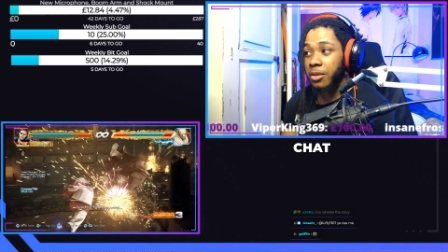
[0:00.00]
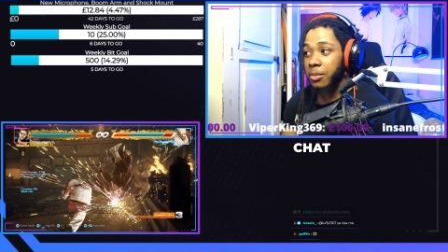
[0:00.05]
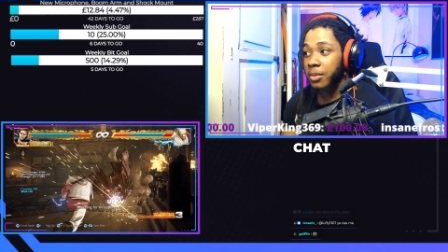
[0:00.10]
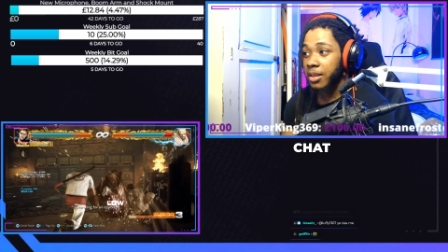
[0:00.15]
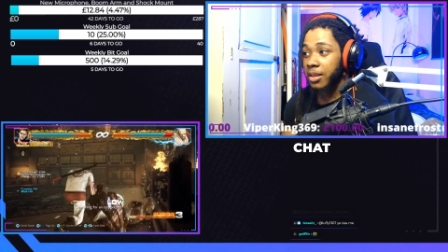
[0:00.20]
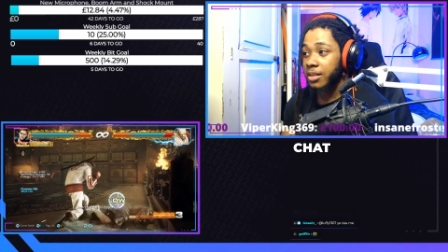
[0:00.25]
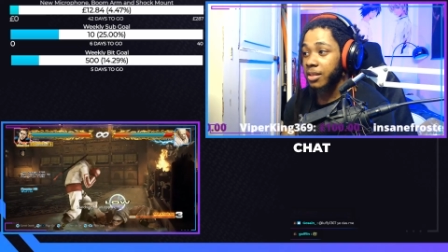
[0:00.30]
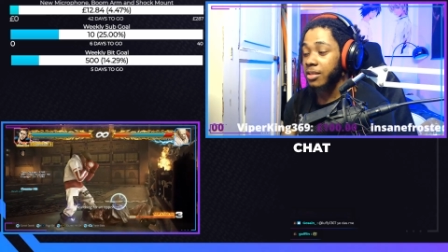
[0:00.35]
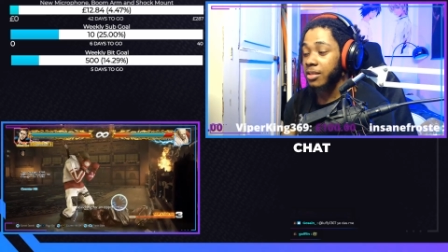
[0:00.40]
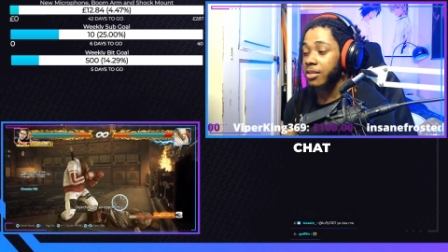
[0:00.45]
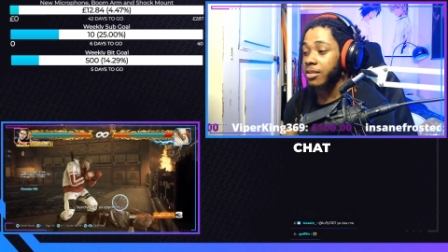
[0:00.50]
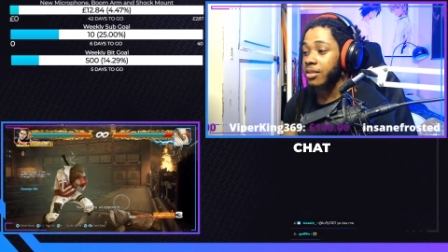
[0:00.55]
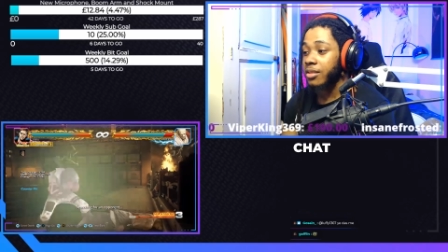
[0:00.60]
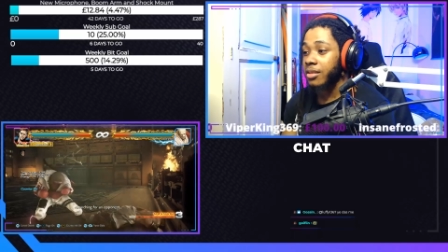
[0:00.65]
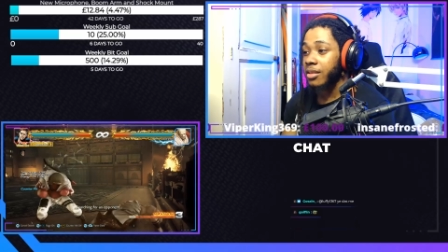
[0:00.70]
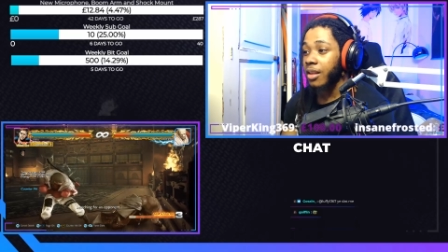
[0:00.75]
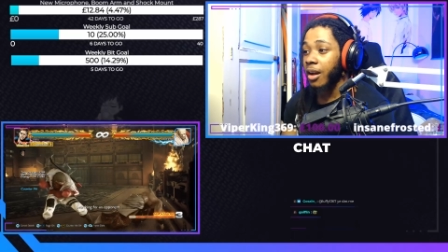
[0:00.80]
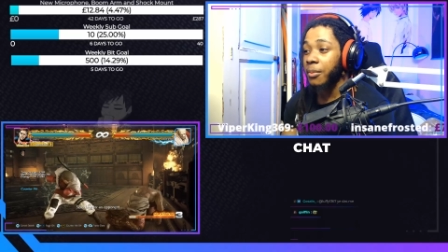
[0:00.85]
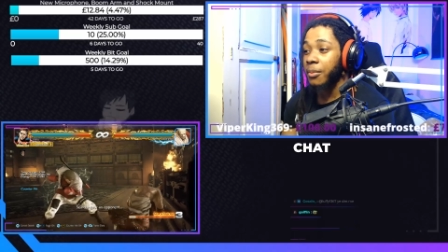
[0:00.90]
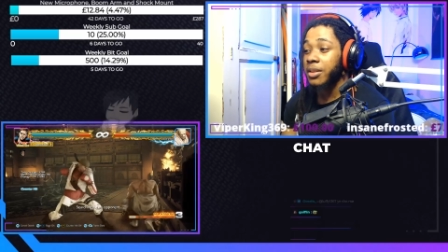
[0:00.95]
But this is,
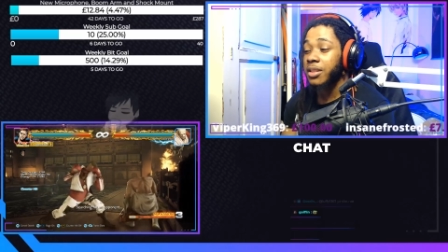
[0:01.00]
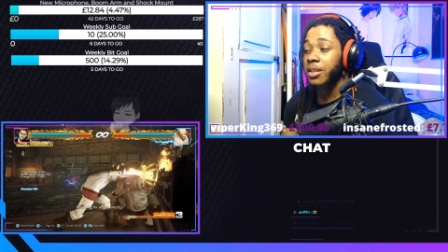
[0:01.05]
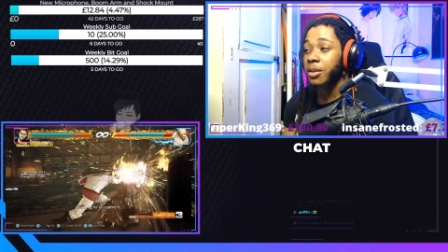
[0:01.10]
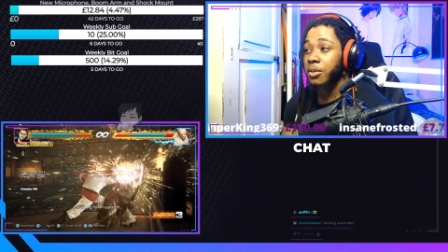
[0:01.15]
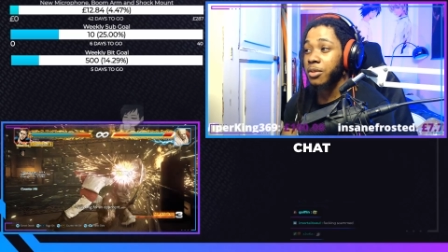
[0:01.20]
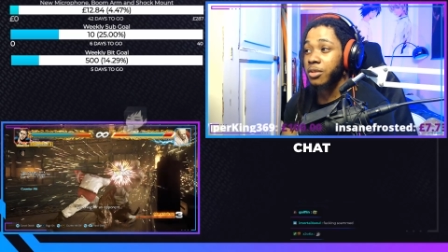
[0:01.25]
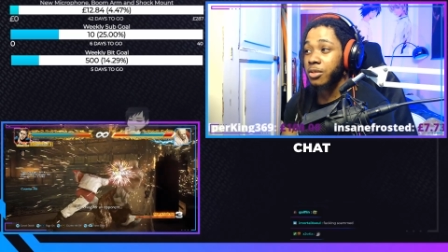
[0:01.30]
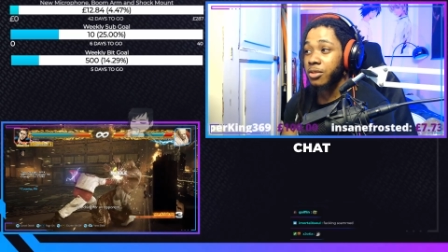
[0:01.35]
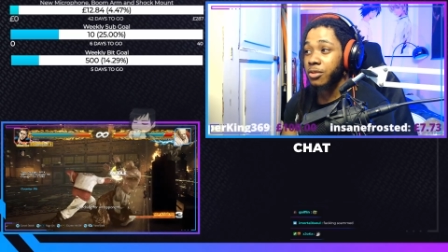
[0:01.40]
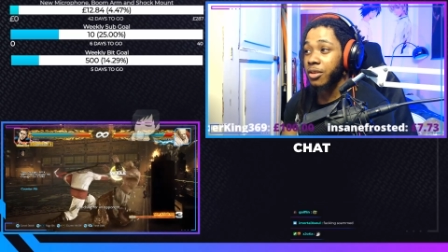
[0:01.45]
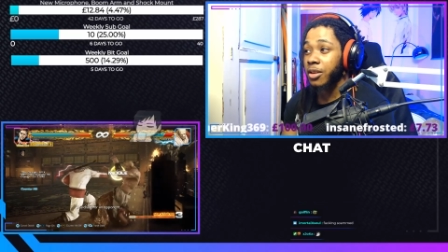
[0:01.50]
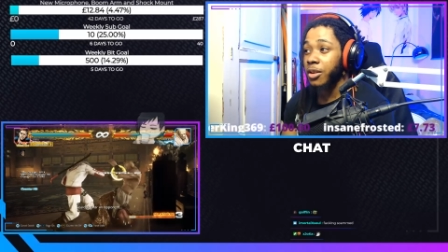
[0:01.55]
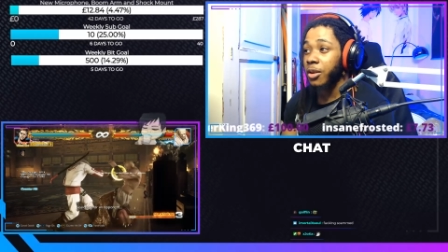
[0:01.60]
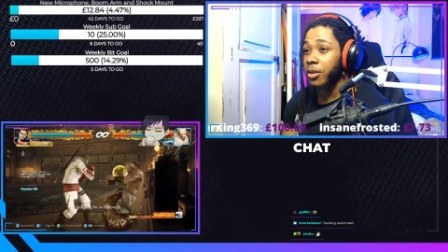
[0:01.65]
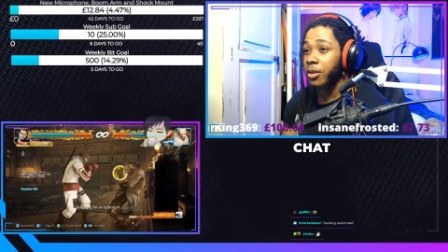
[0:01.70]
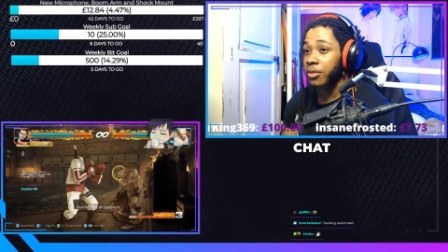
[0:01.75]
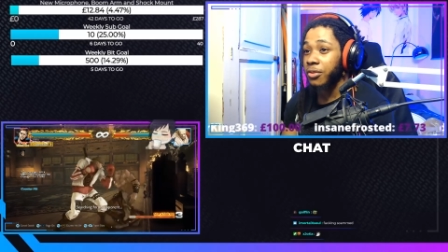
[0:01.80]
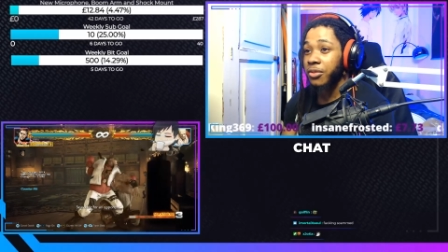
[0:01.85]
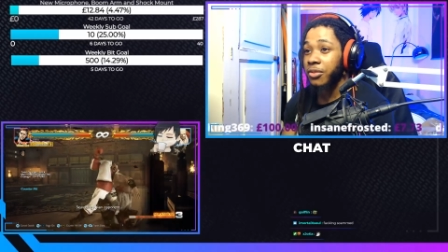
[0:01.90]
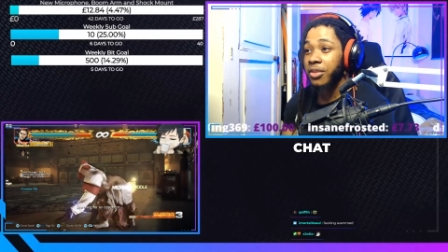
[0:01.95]
I'm going to tell the story
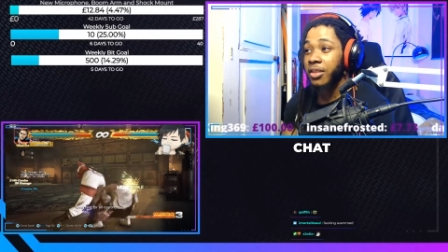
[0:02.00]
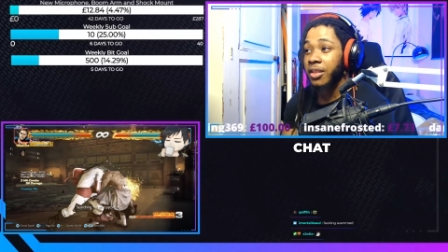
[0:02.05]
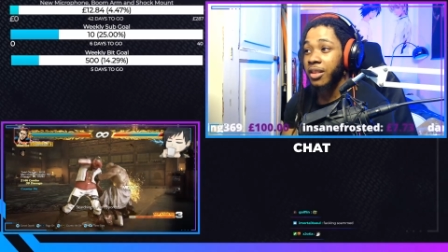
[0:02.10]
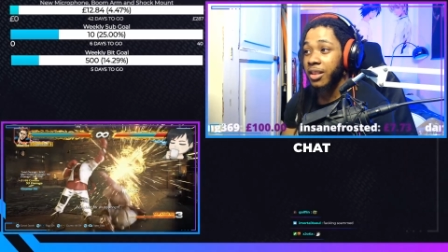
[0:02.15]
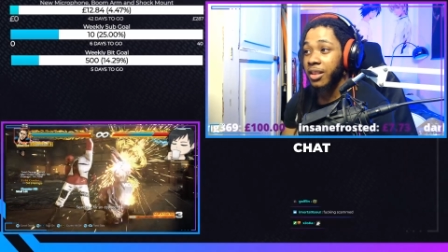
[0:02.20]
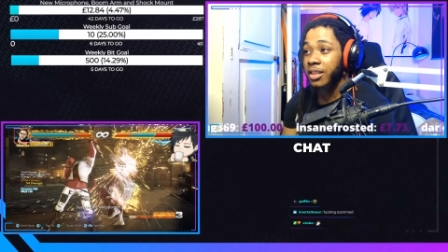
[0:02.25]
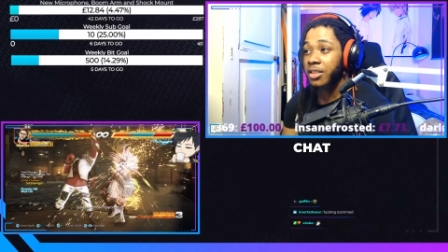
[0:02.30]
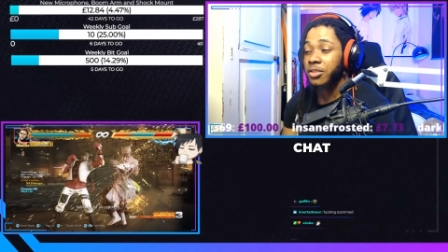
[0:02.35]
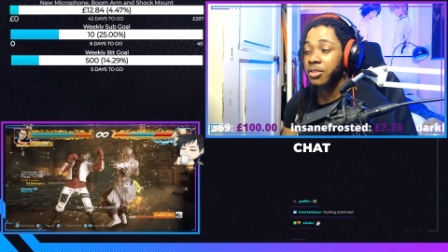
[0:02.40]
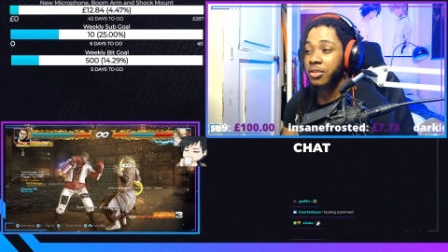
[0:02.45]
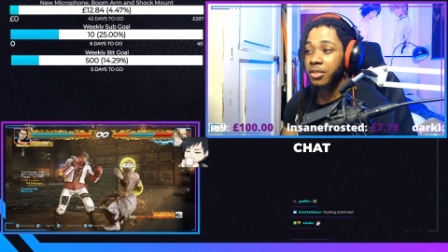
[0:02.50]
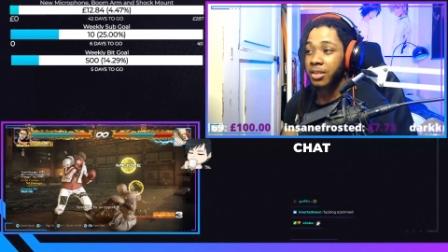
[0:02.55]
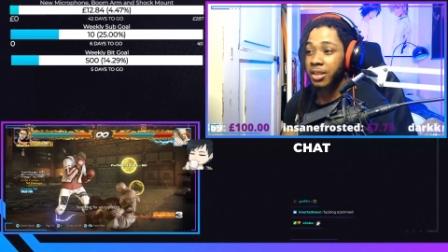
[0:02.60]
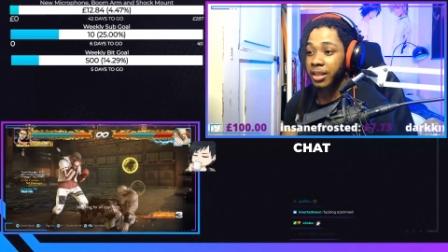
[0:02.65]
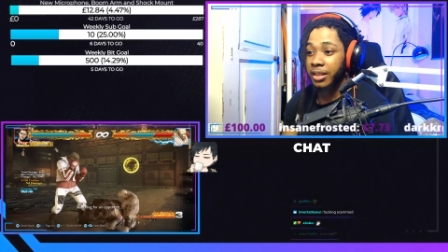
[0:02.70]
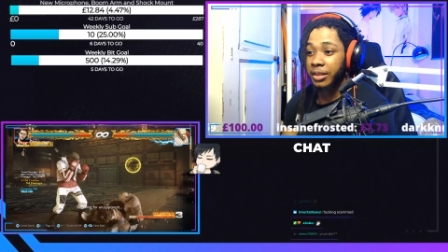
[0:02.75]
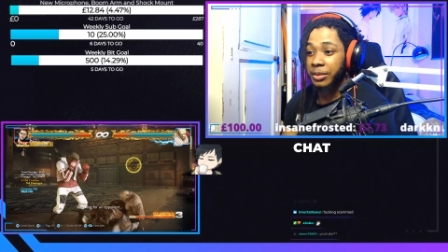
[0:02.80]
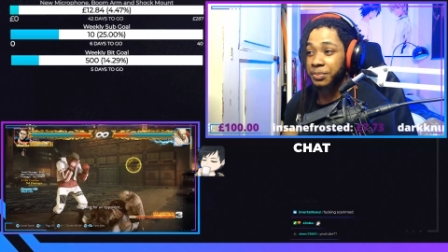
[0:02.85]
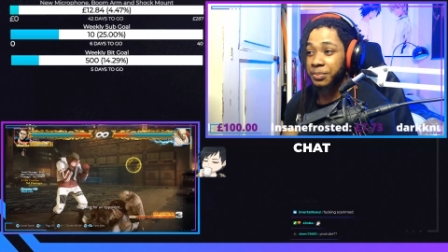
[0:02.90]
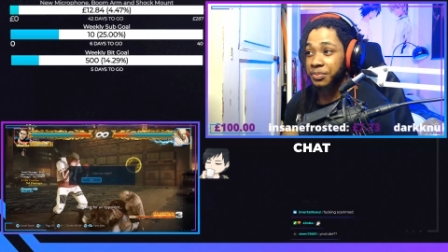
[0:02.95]
of
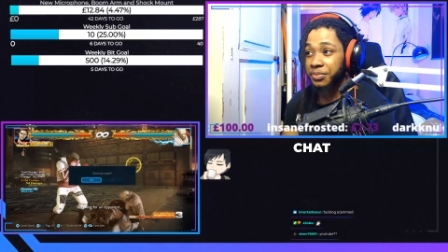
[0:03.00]
literally